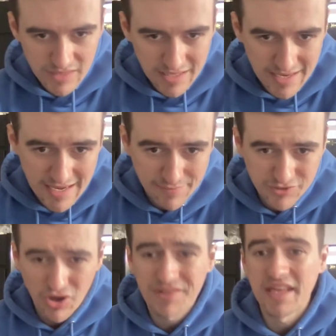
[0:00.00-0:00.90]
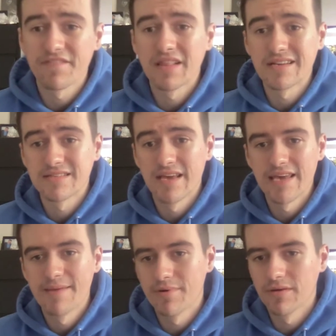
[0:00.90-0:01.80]
it. There's not a date for that set
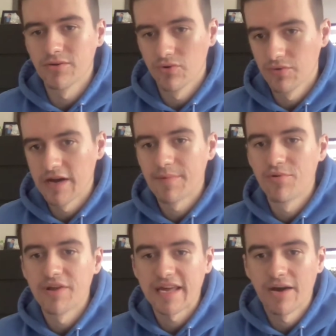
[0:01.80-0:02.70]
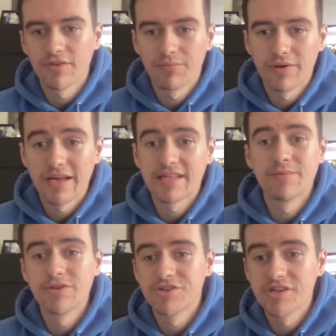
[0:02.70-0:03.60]
yet, but that we put in the calendar, plenty of
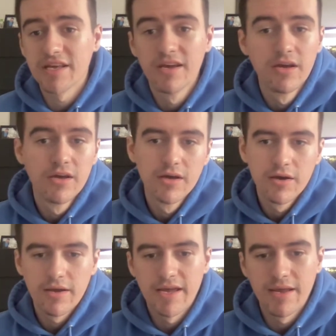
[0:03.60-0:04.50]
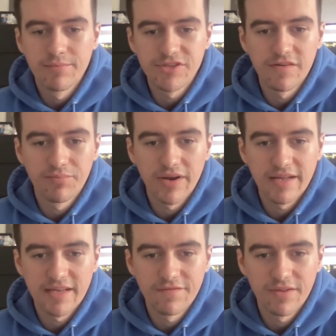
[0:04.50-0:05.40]
time in Eugenie. So you have plenty
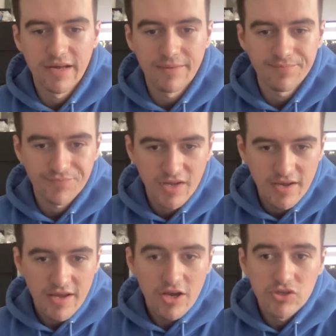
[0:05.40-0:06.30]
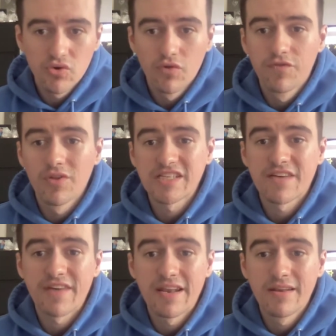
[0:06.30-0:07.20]
of time for that. So for this
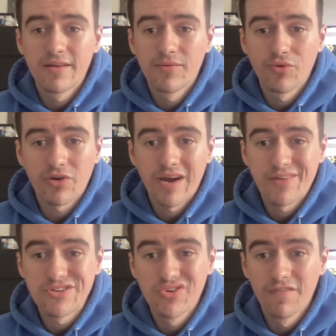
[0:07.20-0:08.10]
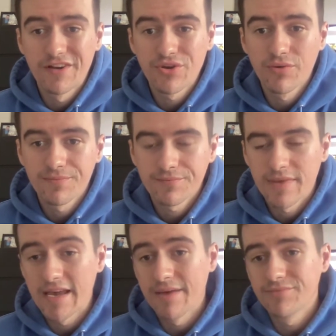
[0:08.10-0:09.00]
event, we'll require a wee short video,
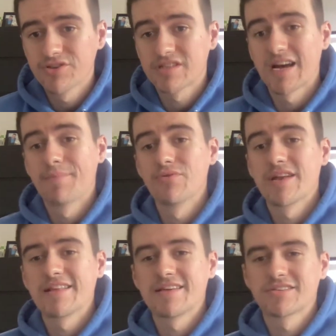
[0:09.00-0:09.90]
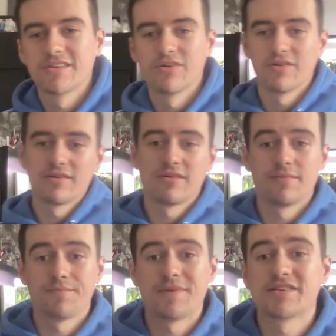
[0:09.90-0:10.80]
just about your idea. So
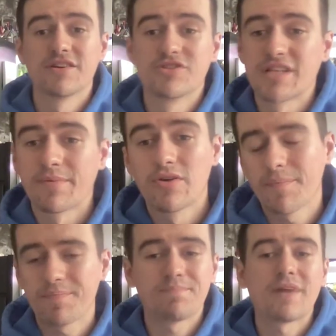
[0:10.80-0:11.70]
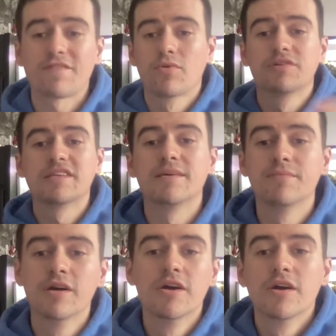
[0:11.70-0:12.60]
basically just about a bit from all the
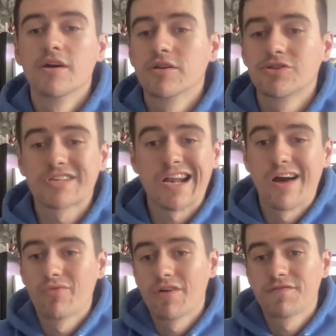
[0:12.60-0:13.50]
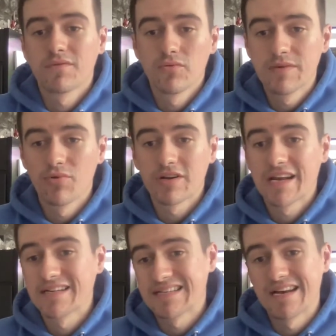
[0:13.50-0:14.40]
team, just kind of a rough wee
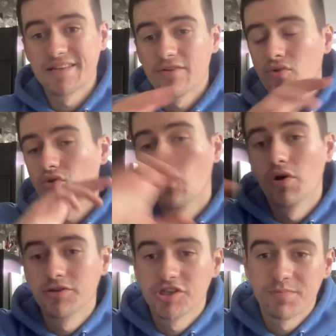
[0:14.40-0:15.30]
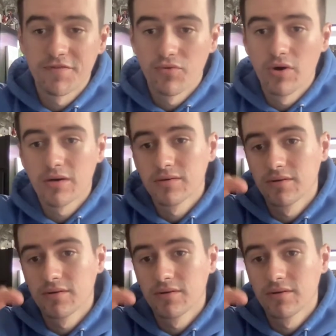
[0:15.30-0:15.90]
broadcast of your idea that will go on just before